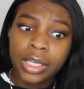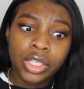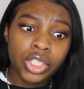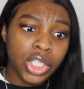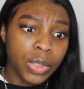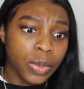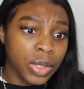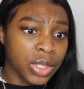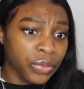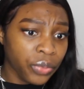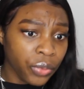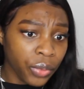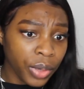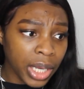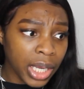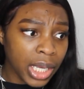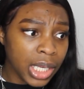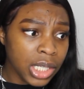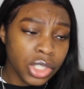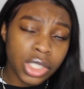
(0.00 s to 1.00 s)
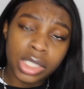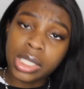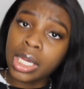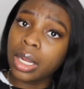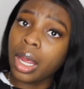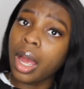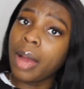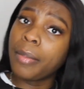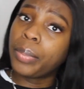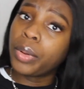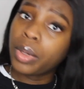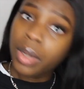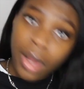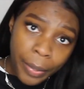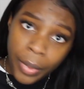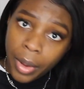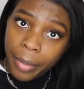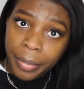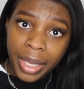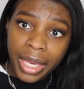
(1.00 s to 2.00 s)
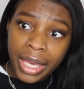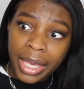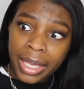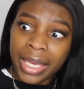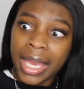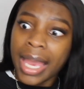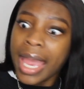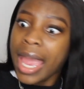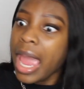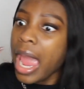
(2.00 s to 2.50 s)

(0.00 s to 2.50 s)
She was free. She said, come pull up on me.